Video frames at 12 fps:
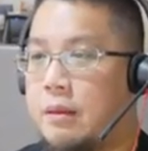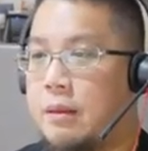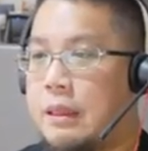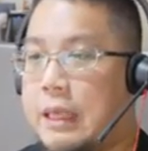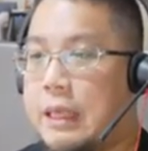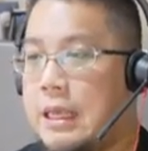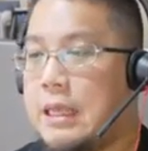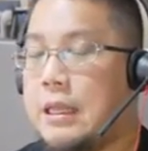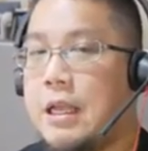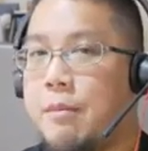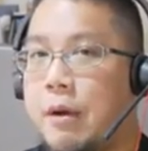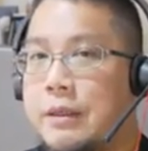The key
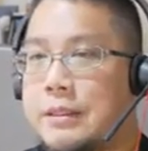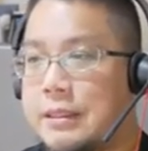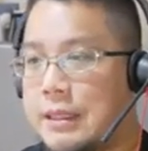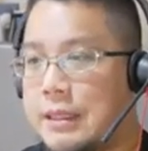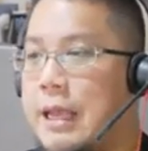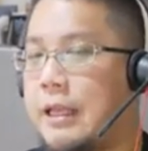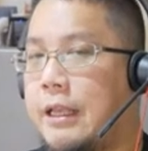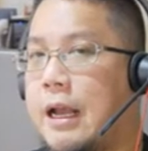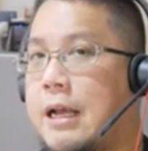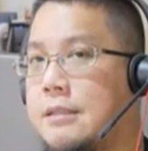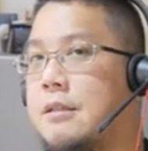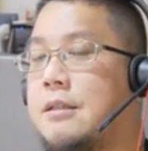thing about side
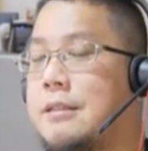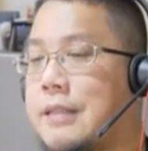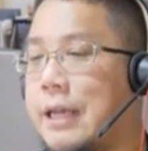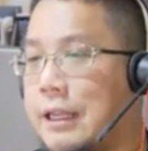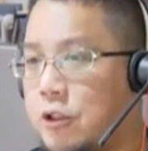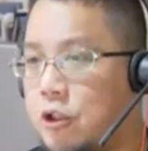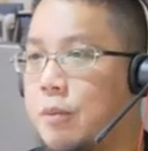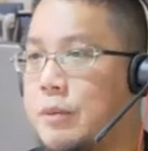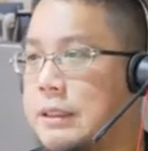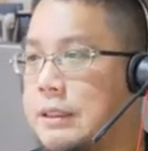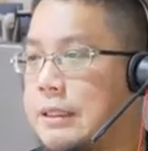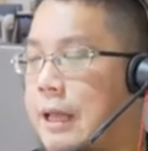hustle, side job
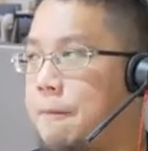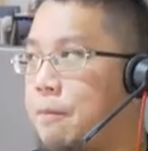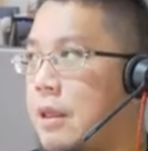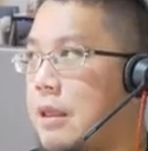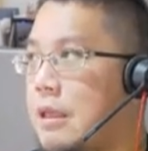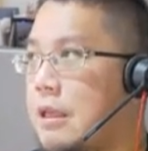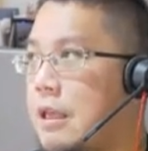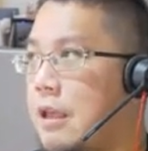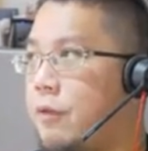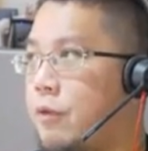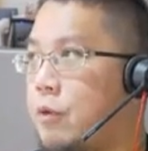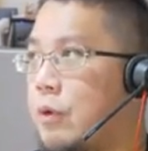is that it
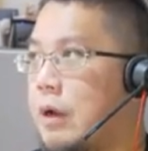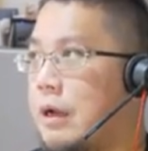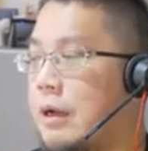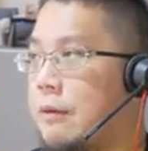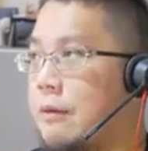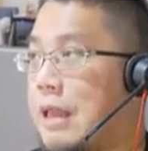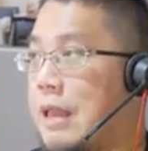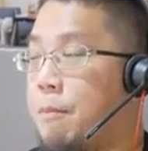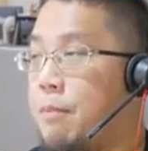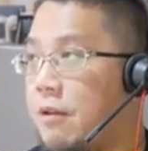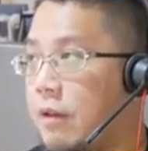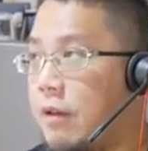gives you,
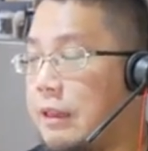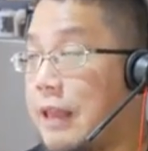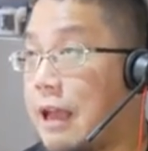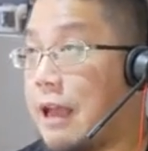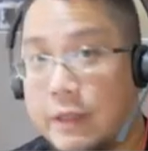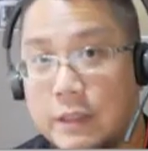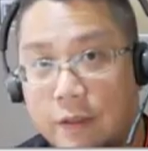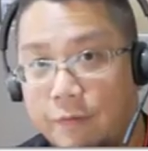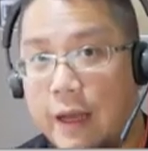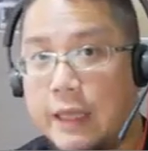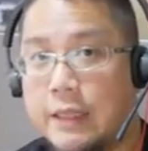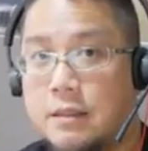it
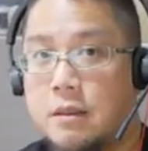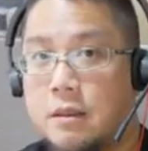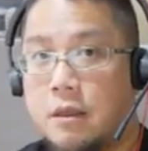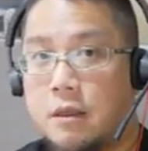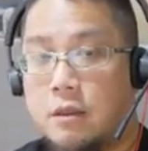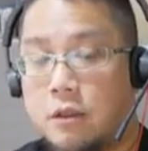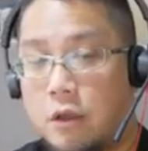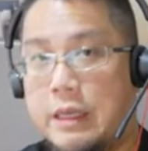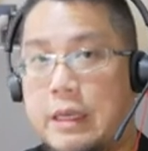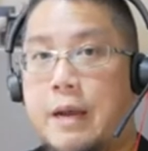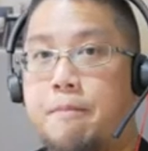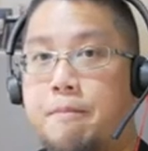diversifies your
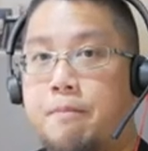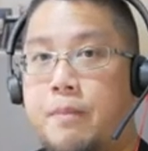income.